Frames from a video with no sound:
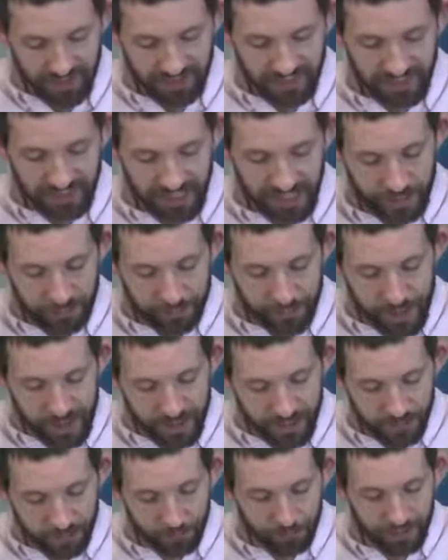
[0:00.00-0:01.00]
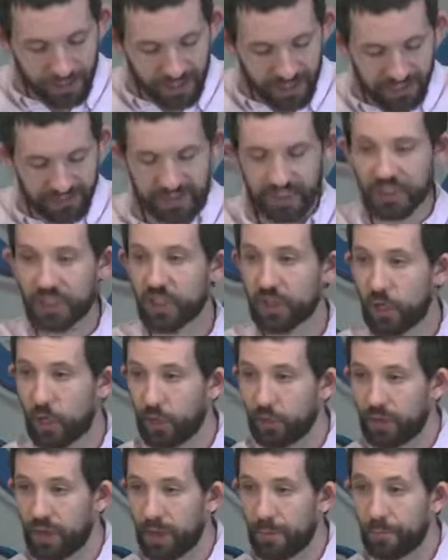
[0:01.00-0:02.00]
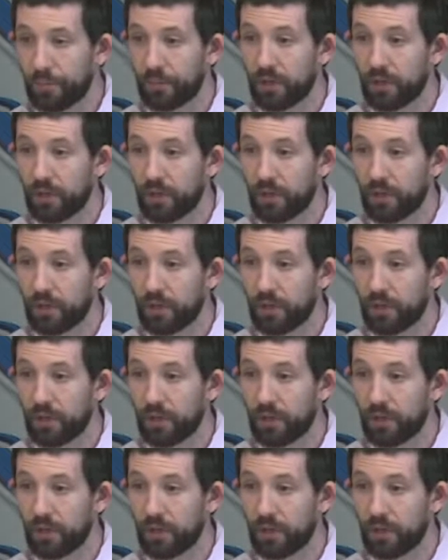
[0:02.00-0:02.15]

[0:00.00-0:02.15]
and assign men by it to guard them.